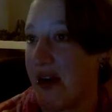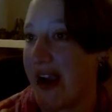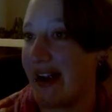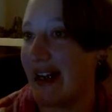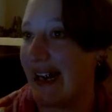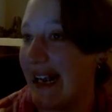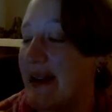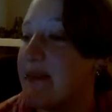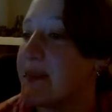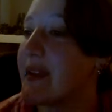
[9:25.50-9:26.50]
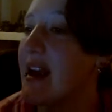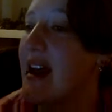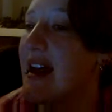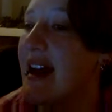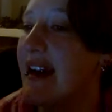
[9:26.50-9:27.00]
crying, Lily.
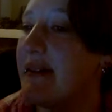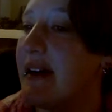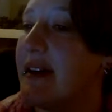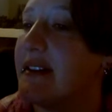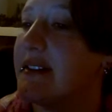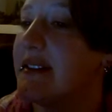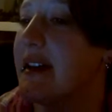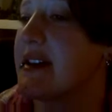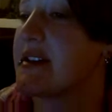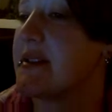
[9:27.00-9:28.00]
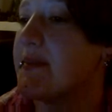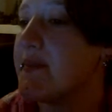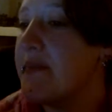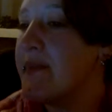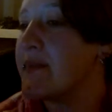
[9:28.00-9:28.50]
Anyway, yes.
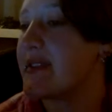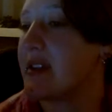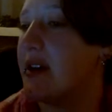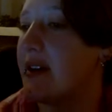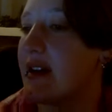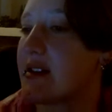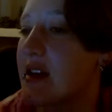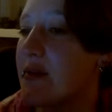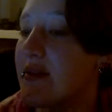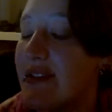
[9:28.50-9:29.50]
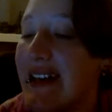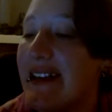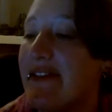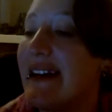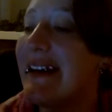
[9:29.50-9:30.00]
So, yeah, so I would
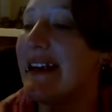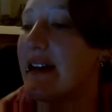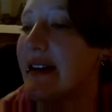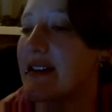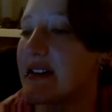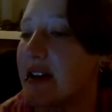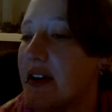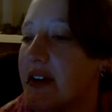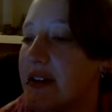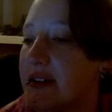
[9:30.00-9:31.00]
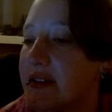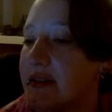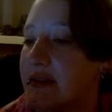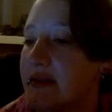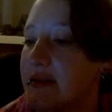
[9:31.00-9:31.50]
really, really like to go.
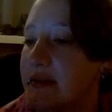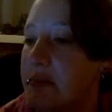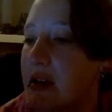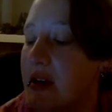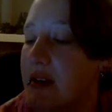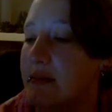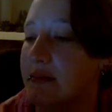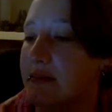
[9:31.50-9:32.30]
But